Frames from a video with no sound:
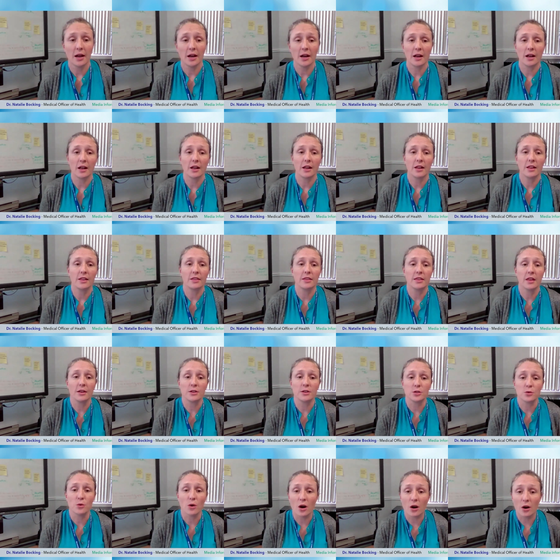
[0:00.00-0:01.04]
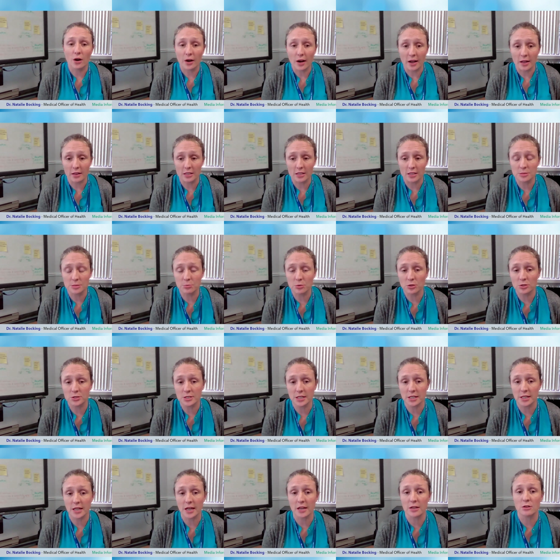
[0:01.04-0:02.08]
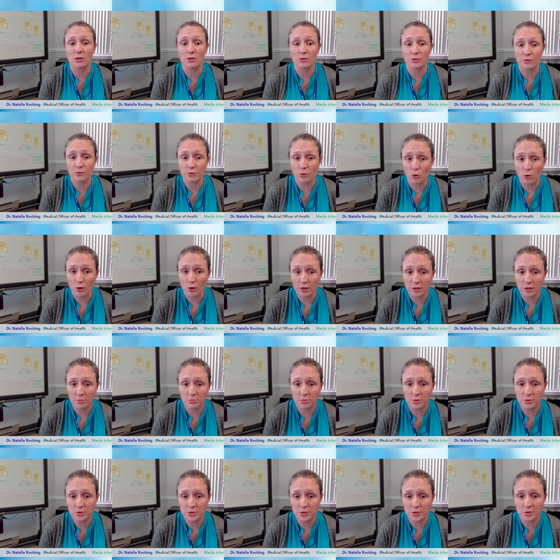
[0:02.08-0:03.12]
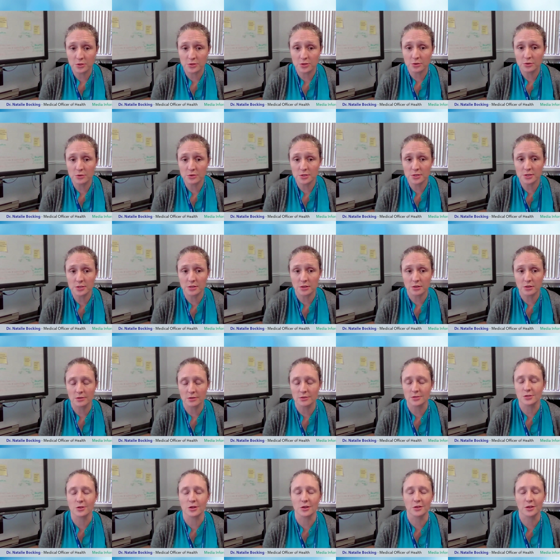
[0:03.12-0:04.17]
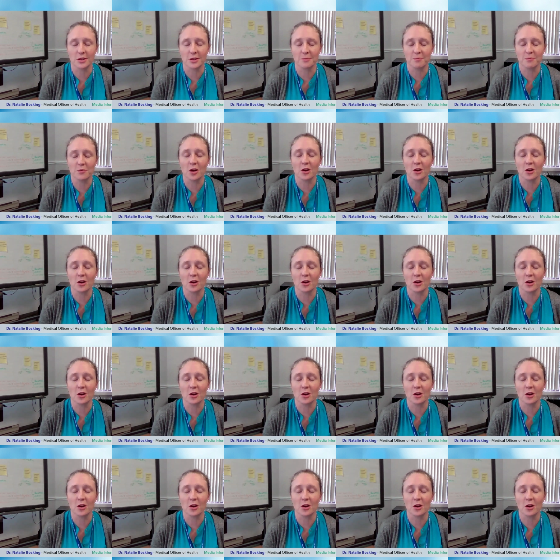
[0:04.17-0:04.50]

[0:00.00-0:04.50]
that you are eligible to get your fourth booster dose, or sorry,